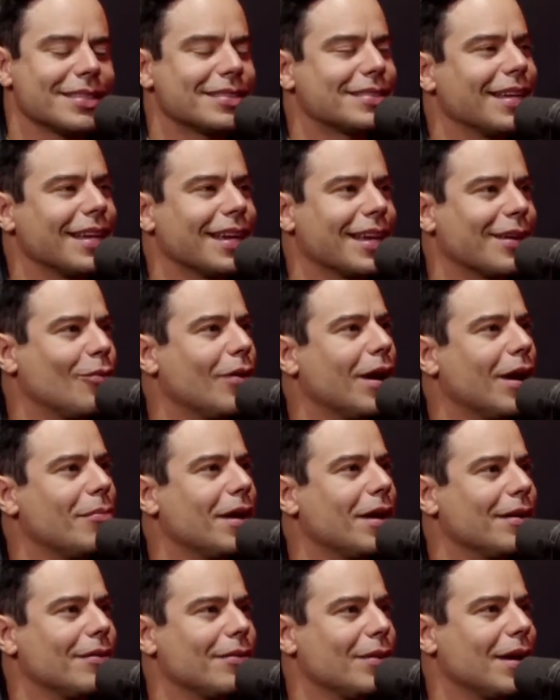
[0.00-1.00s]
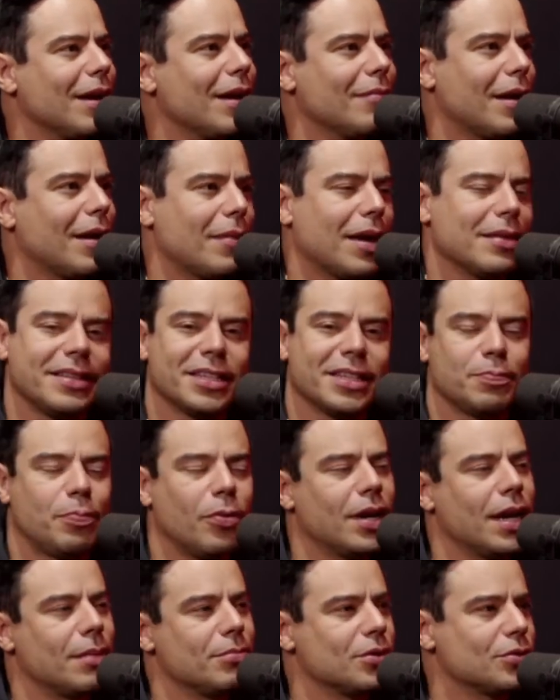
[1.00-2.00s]
is like, why am I'm at this
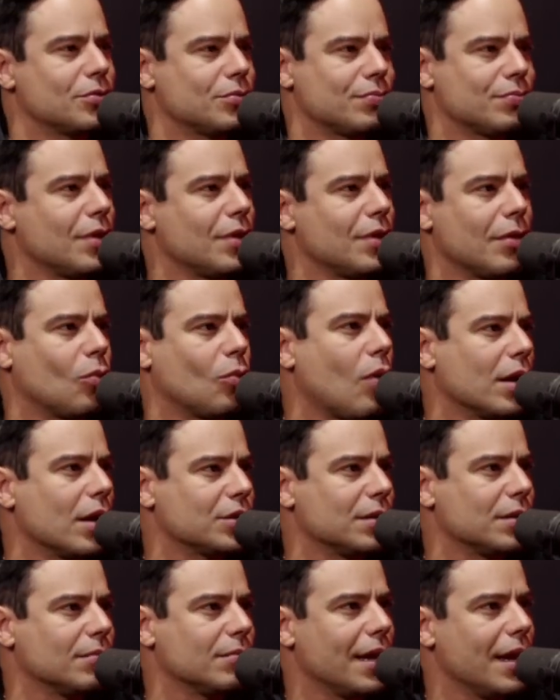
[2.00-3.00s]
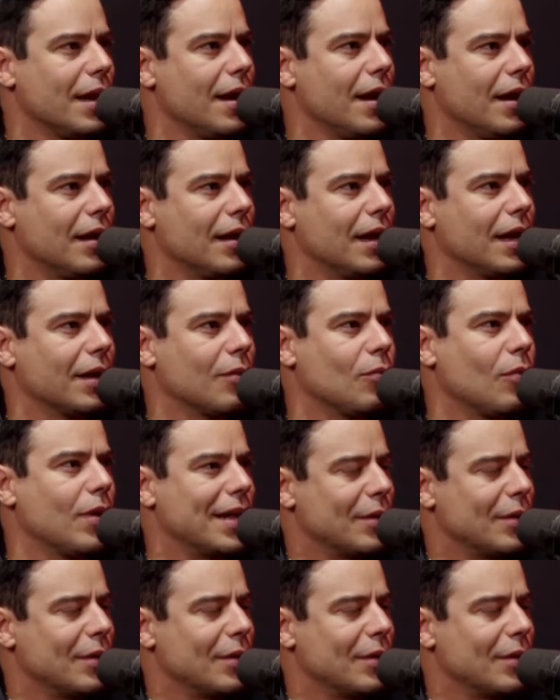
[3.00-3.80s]
point I'm just not washing my hair. Like what